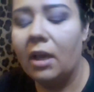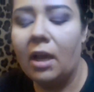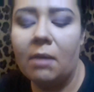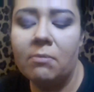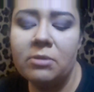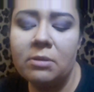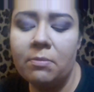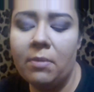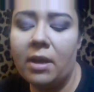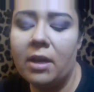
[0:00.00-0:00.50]

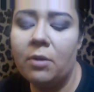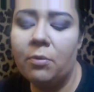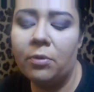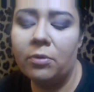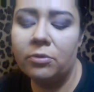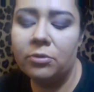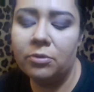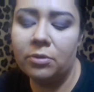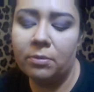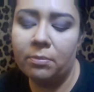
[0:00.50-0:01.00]
debating whether
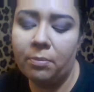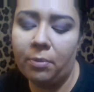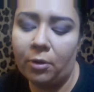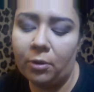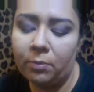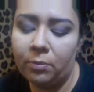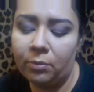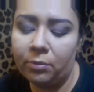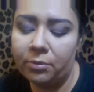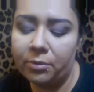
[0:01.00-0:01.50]
to do the
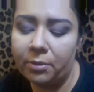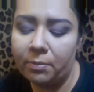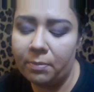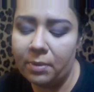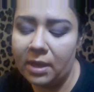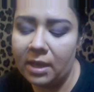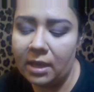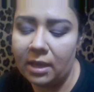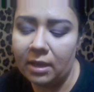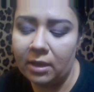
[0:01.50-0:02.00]
purple or the
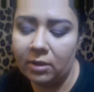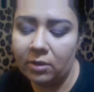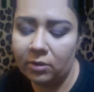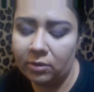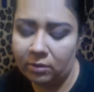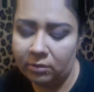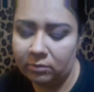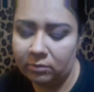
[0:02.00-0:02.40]
pink.